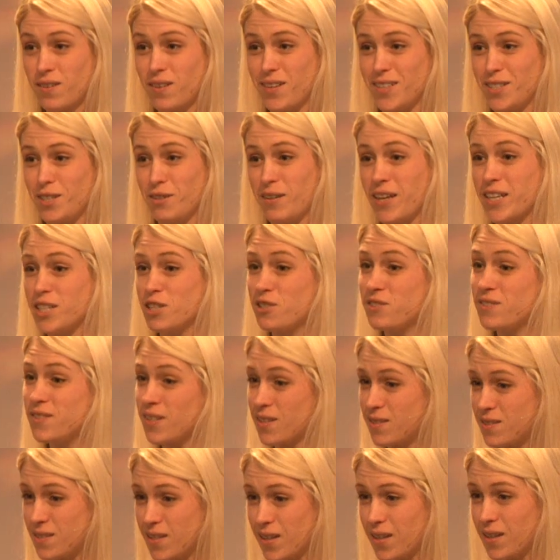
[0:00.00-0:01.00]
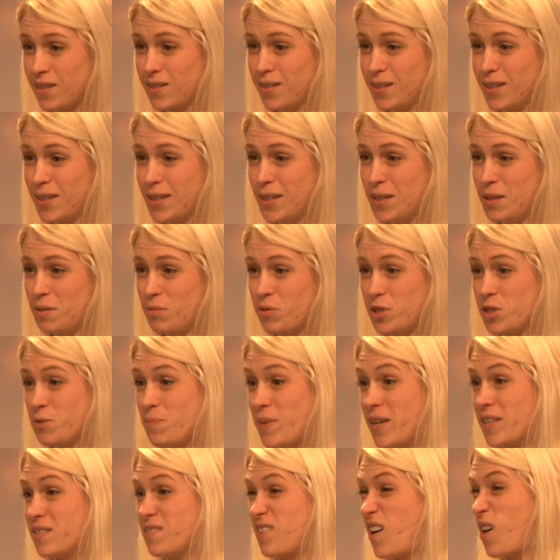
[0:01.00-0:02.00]
until age 60, which
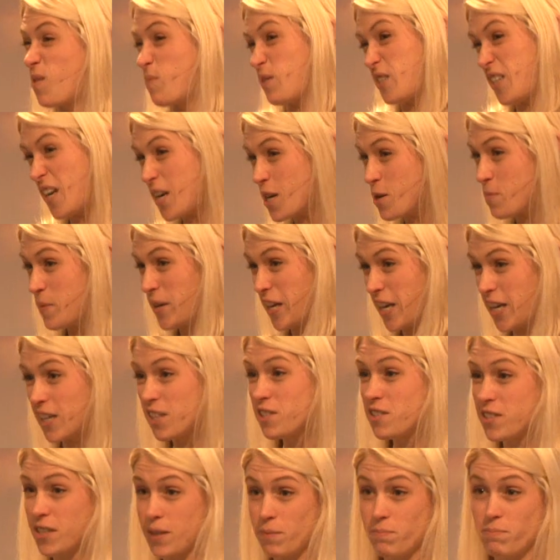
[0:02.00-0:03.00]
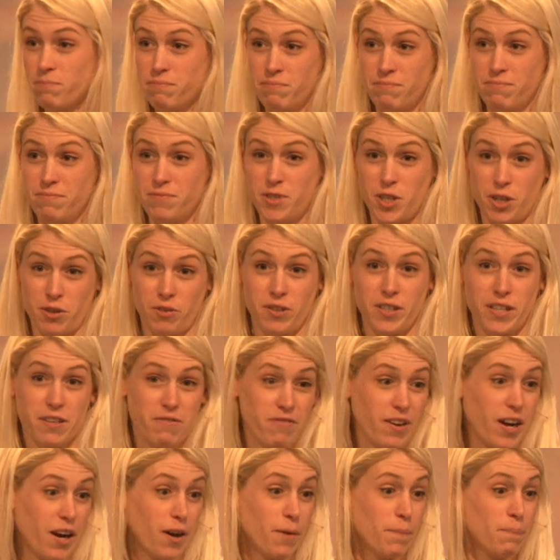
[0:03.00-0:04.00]
makes our retirement age seem generally
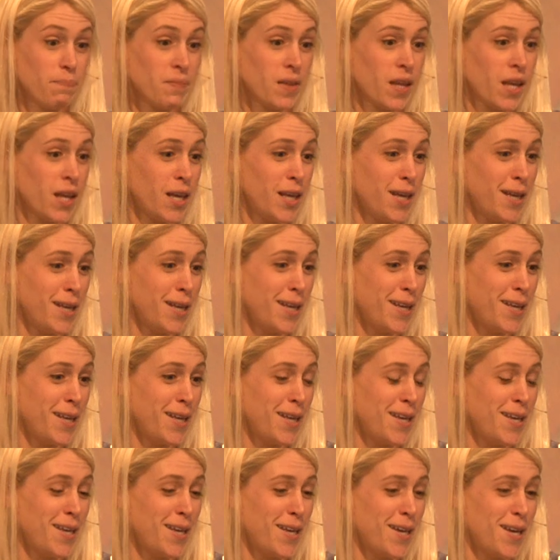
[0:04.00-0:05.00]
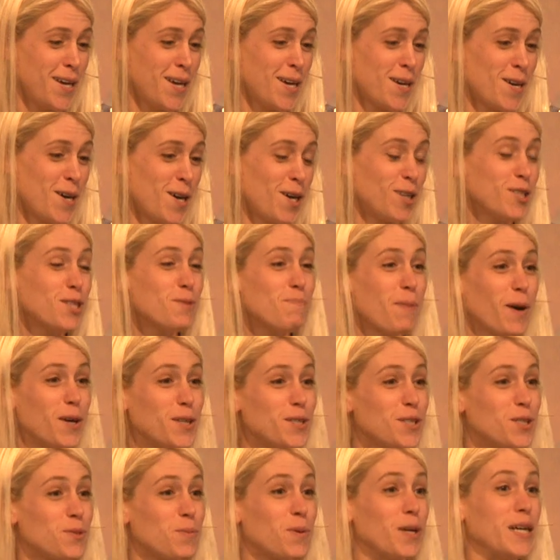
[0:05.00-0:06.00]
fair. All
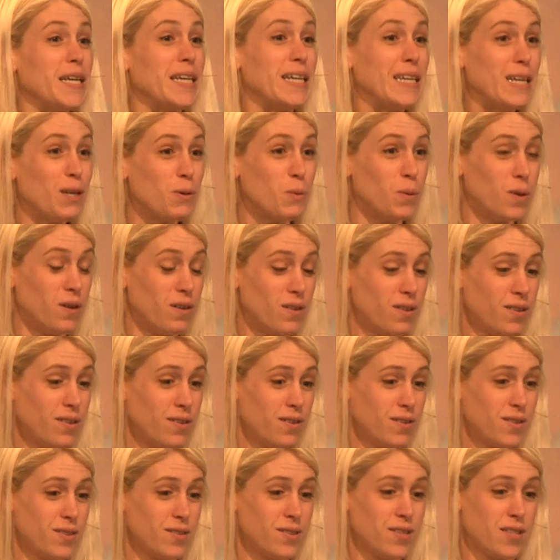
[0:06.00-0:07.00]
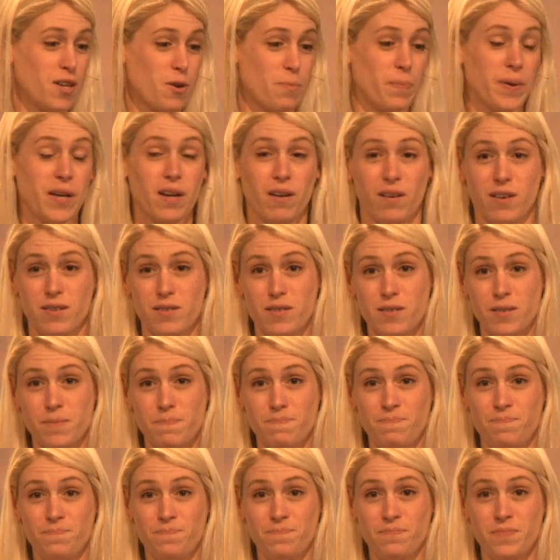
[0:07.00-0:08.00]
Spartans were equal to their peers
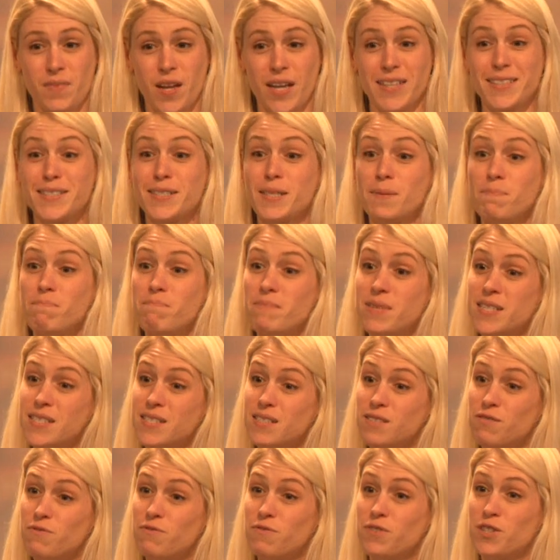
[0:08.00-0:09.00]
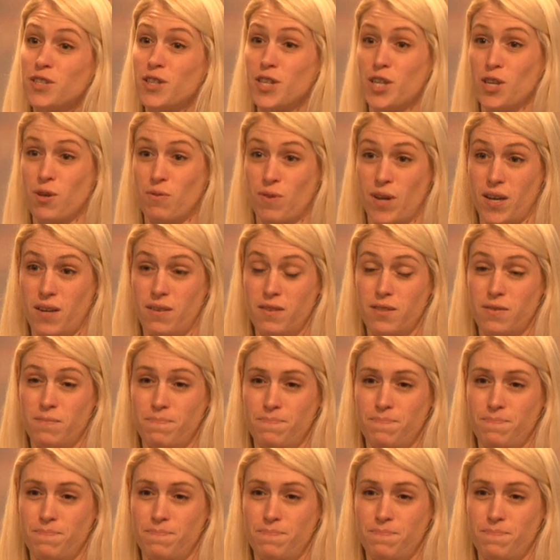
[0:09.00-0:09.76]
and submissive to the unit.